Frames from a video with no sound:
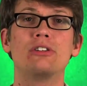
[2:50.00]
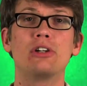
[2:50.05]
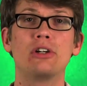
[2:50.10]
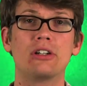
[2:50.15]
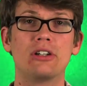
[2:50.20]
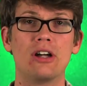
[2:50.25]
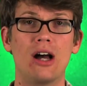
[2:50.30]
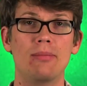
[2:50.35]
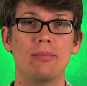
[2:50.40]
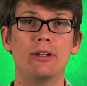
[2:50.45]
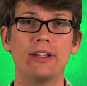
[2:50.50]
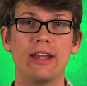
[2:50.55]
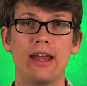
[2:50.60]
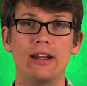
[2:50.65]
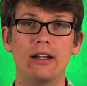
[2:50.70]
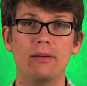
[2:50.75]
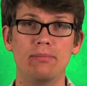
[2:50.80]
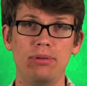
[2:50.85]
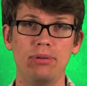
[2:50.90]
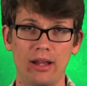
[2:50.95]
are
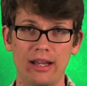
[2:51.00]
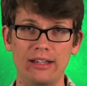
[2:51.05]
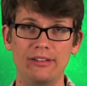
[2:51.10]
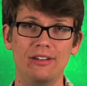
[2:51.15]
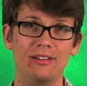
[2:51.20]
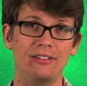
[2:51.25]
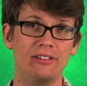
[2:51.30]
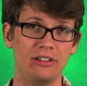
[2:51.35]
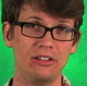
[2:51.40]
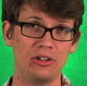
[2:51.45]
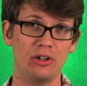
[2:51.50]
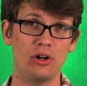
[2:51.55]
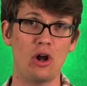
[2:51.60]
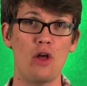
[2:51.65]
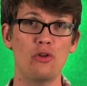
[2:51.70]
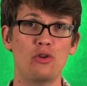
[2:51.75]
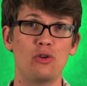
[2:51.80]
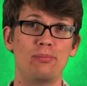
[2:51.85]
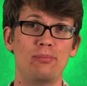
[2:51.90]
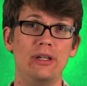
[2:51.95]
complicated places, it could
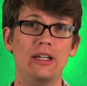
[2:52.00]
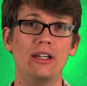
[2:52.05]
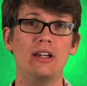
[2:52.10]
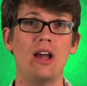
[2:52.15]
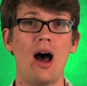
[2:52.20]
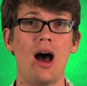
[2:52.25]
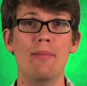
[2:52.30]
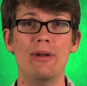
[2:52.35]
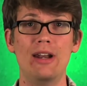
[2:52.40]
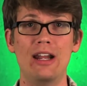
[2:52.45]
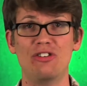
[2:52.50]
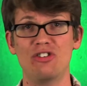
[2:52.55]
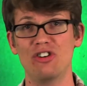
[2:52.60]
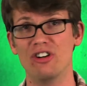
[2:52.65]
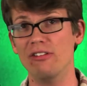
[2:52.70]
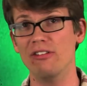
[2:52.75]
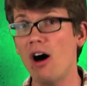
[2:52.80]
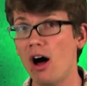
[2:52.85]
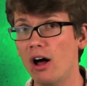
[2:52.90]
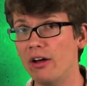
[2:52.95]
also be a combination
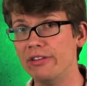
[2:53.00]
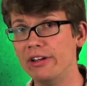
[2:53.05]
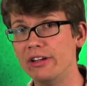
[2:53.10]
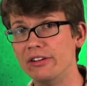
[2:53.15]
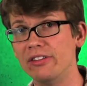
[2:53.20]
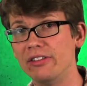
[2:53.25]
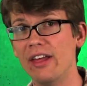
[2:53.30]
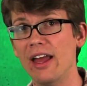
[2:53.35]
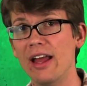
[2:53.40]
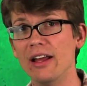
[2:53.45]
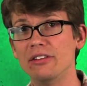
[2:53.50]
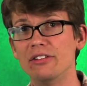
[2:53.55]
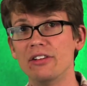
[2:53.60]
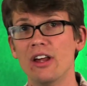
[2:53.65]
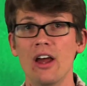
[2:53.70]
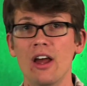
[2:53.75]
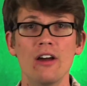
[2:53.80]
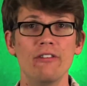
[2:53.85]
of all of these things.